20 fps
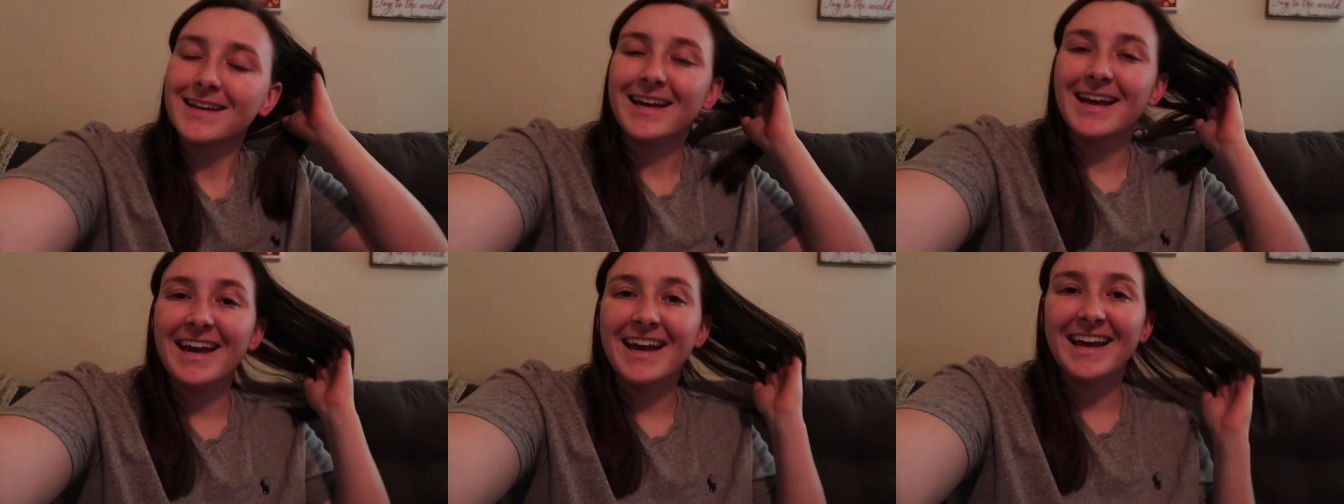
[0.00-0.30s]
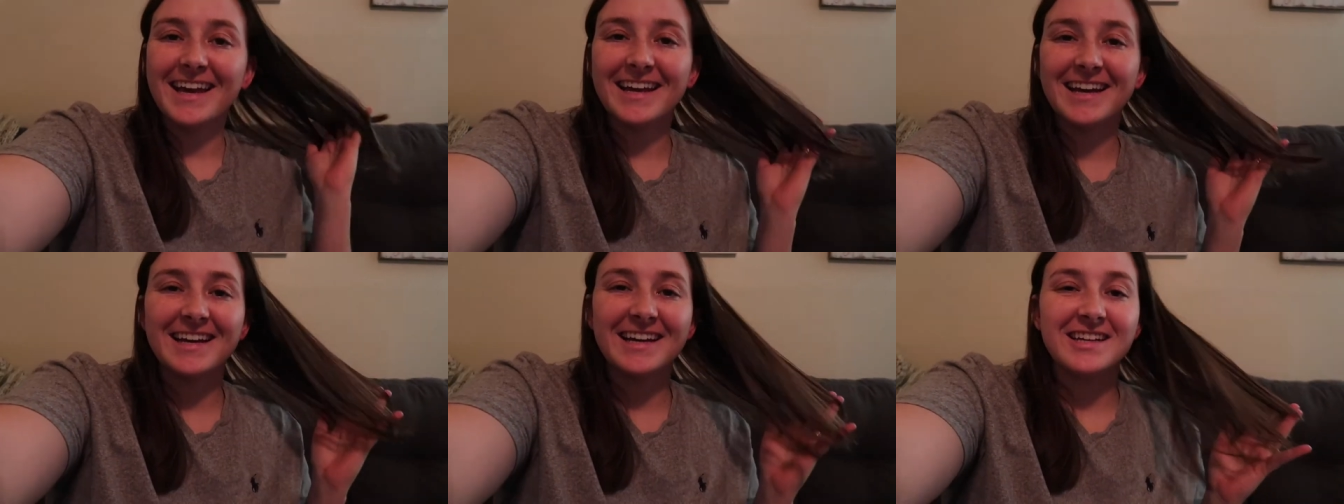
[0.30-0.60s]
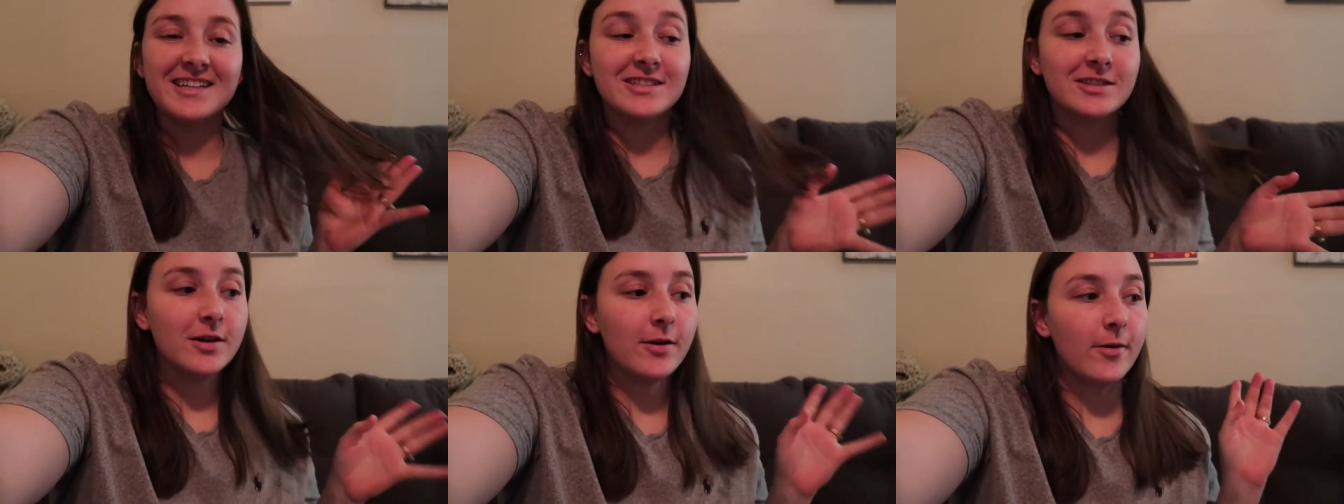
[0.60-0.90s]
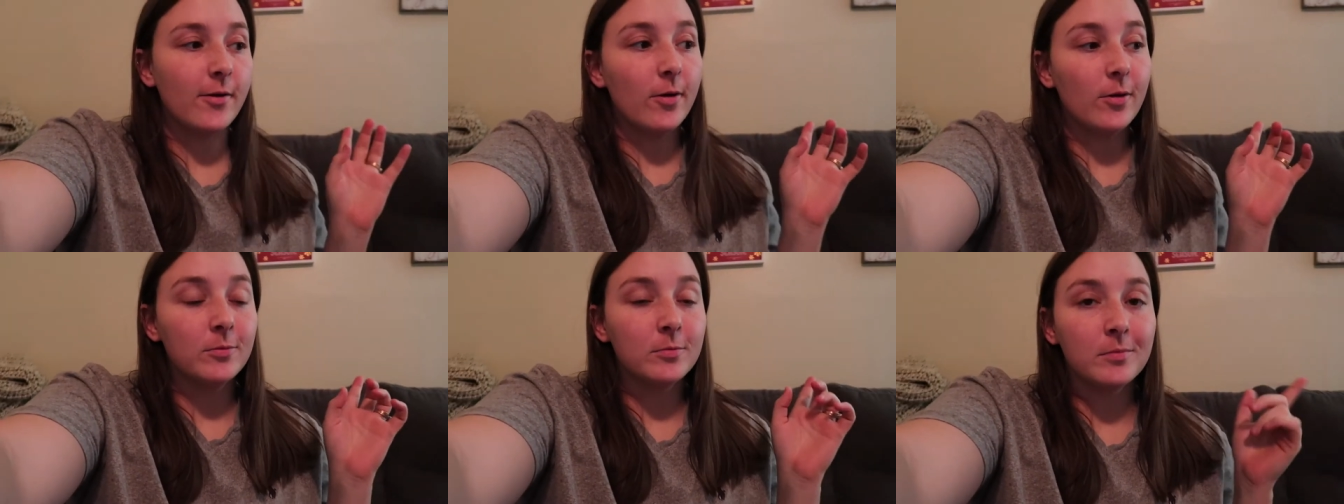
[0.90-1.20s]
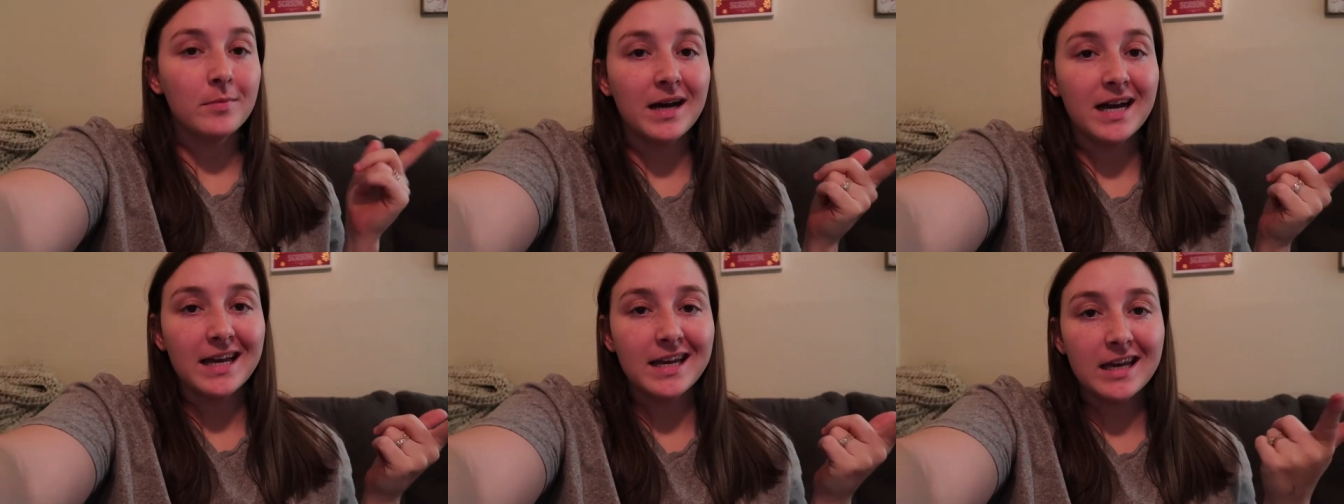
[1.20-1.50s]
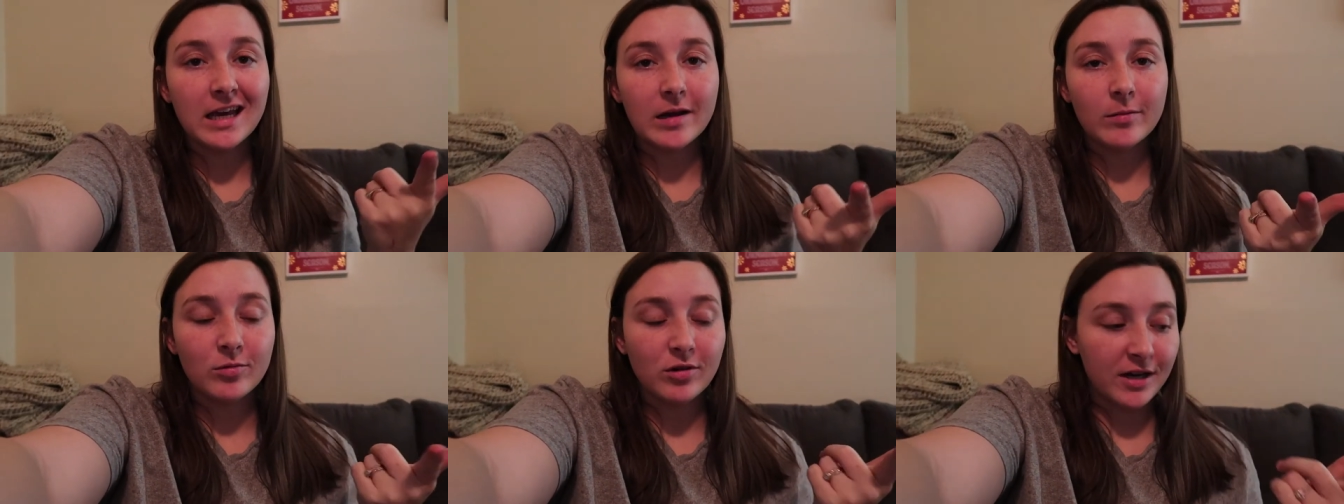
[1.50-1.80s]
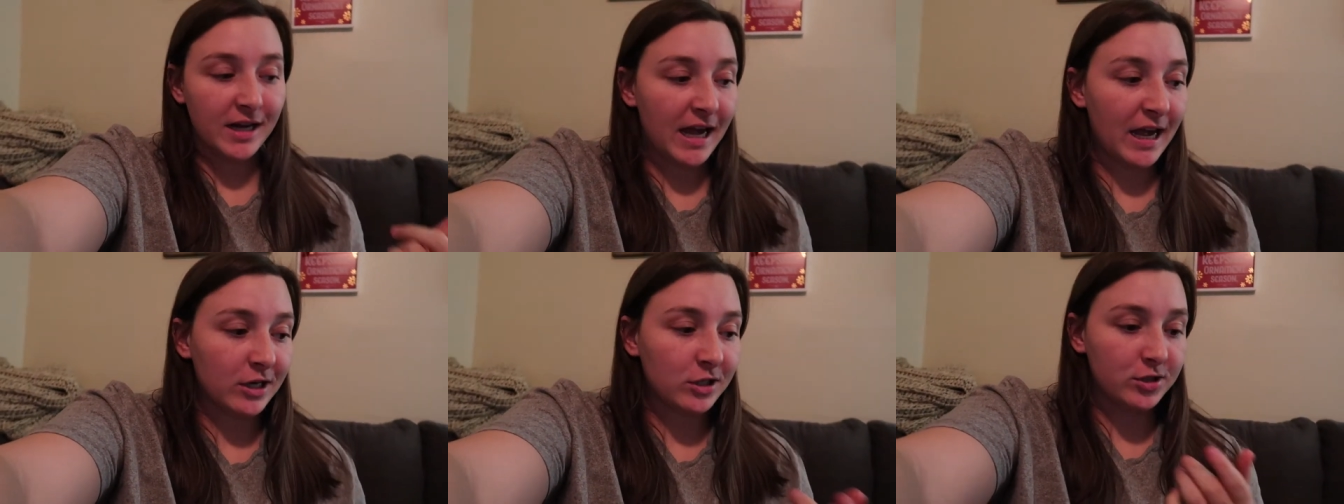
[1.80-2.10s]
Hey guys, so my camera
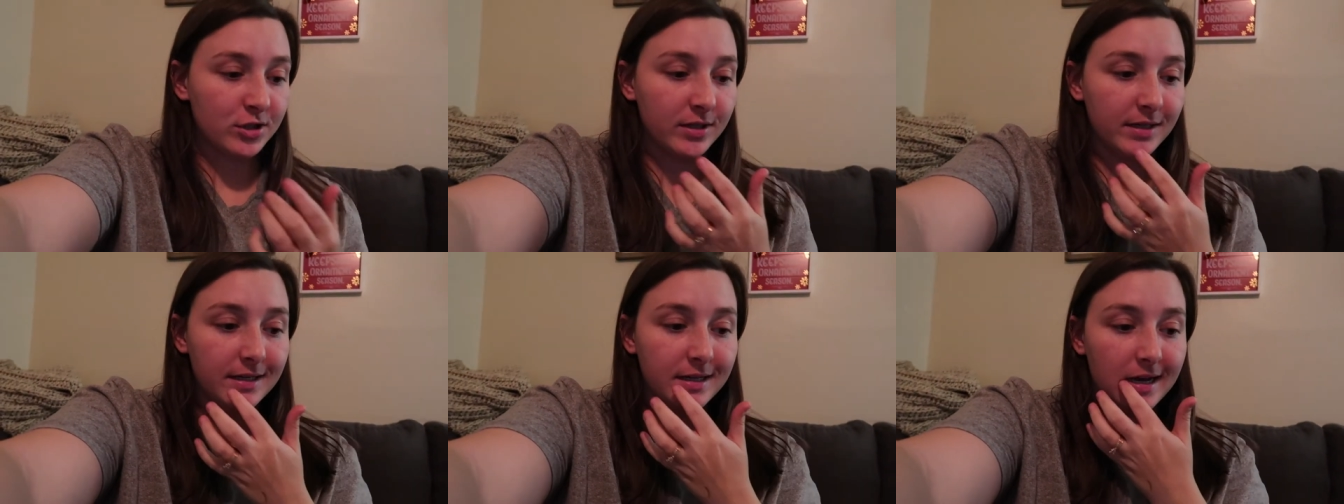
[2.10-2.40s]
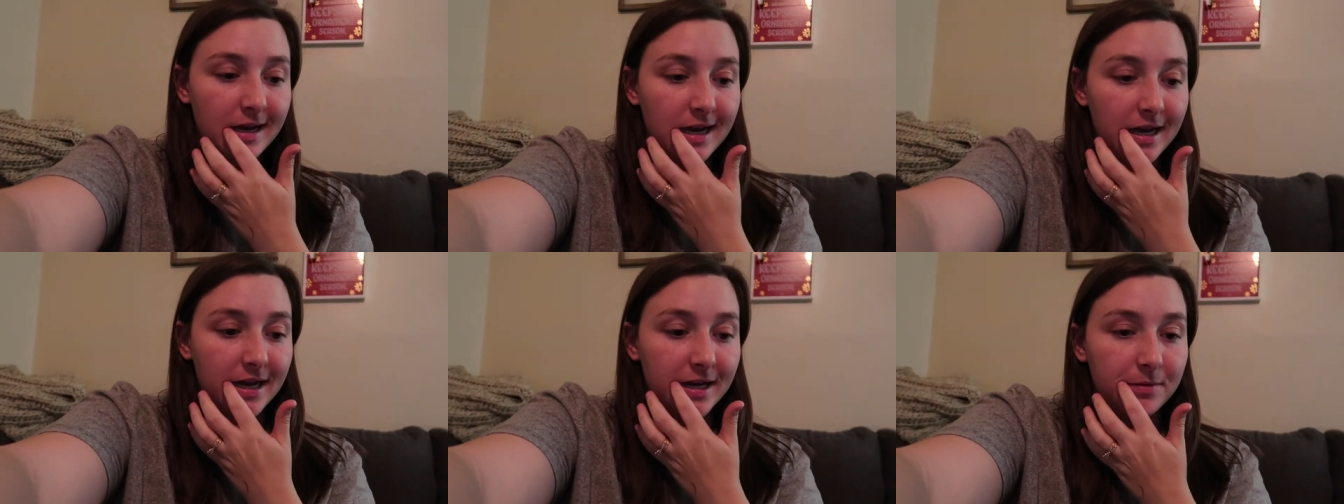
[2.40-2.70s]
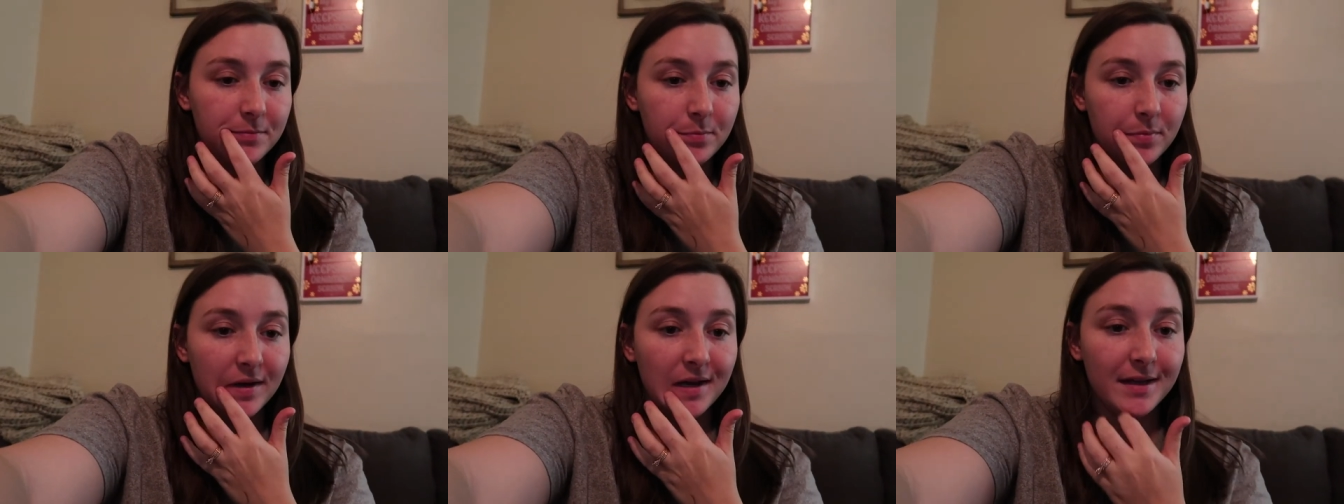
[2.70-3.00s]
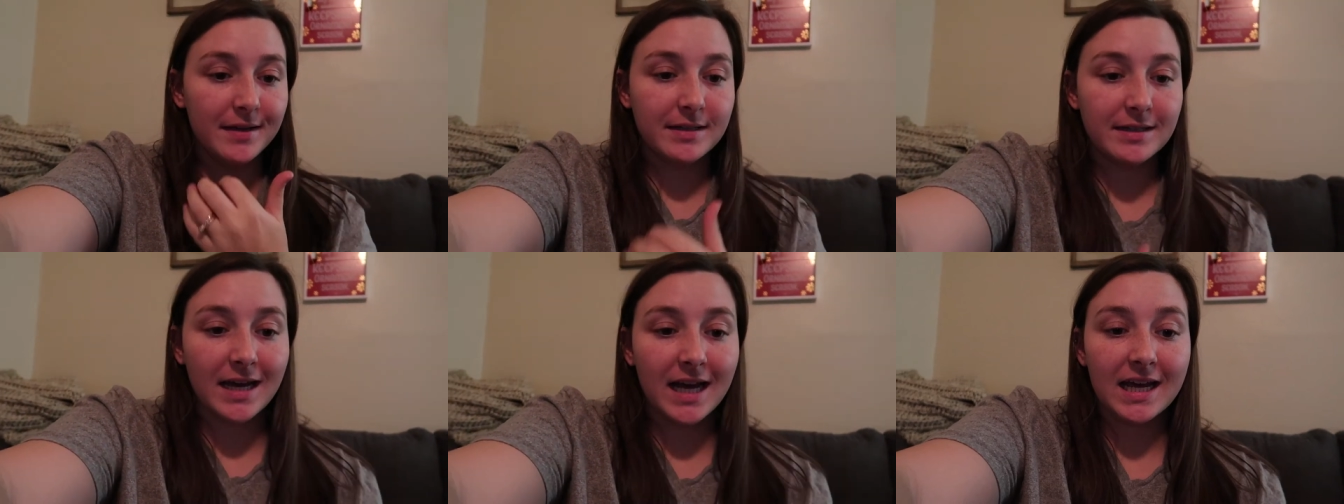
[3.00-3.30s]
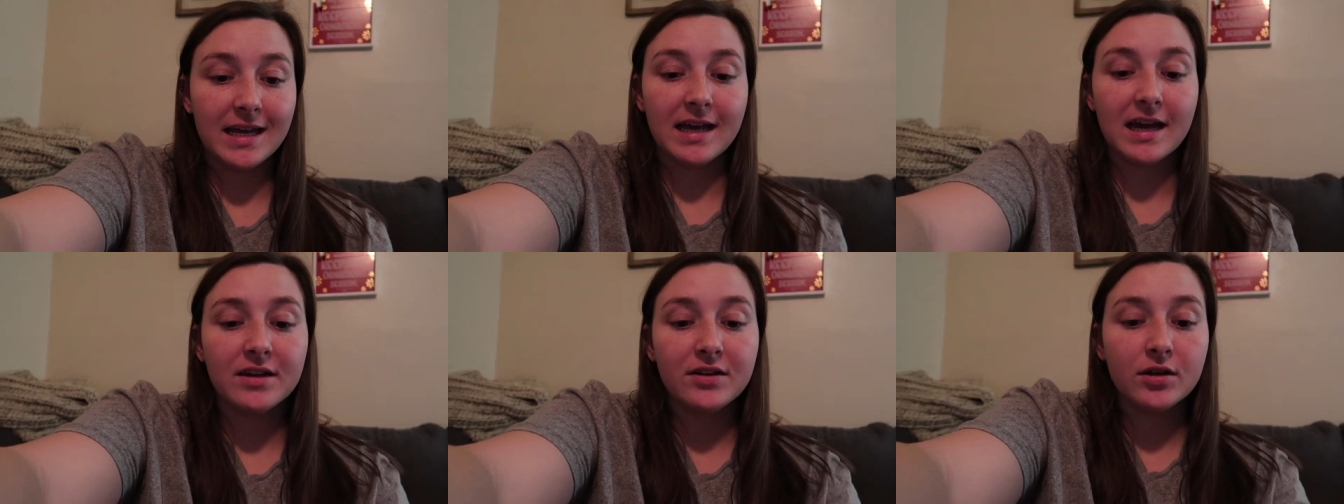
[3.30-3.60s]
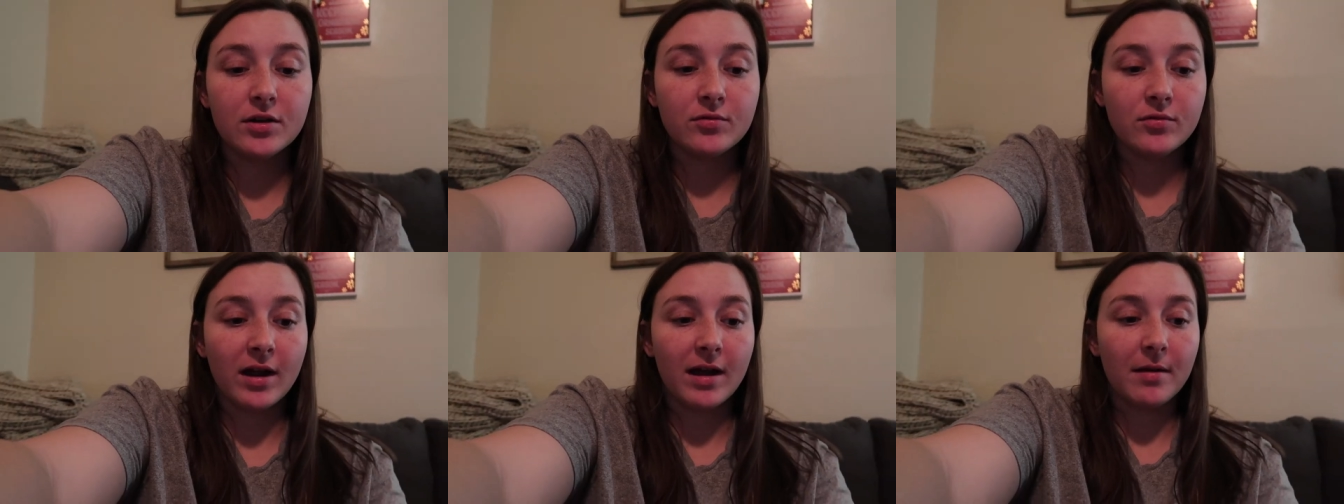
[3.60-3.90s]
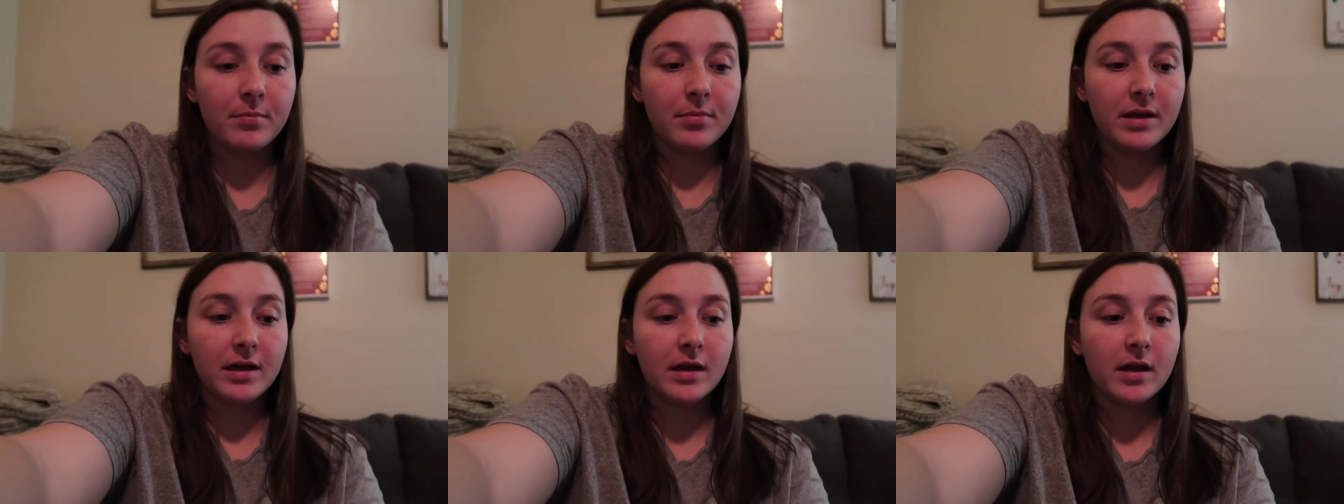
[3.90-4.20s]
actually died, but I got done
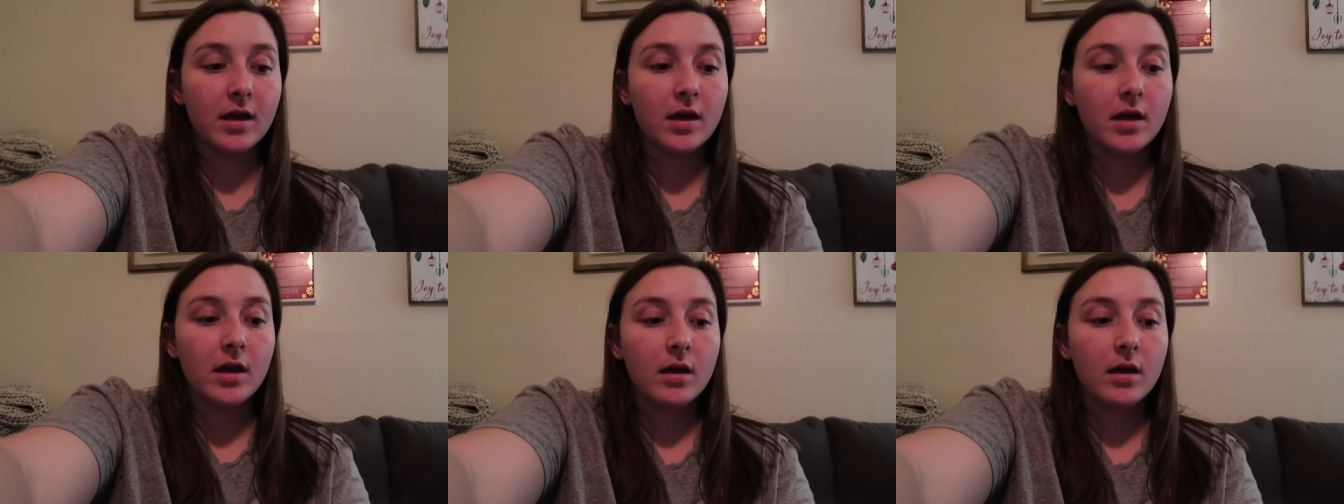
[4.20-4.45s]
wrapping